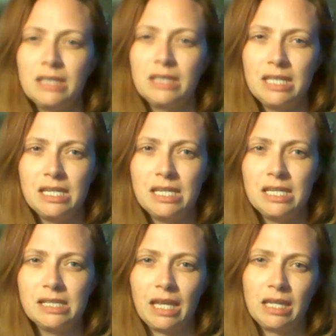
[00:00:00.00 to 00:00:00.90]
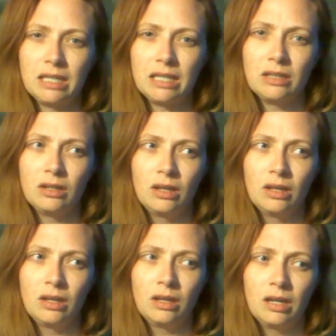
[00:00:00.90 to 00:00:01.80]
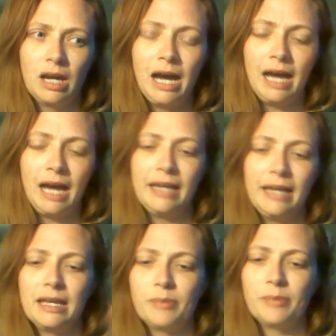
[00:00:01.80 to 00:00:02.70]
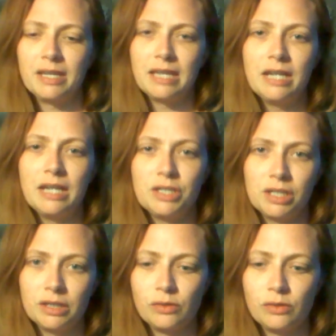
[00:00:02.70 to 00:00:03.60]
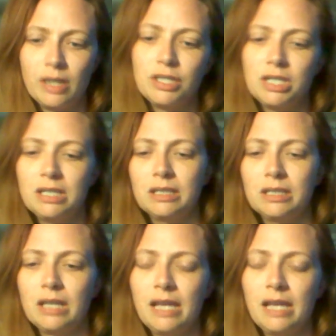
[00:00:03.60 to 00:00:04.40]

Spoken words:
these like high expectations, right? She has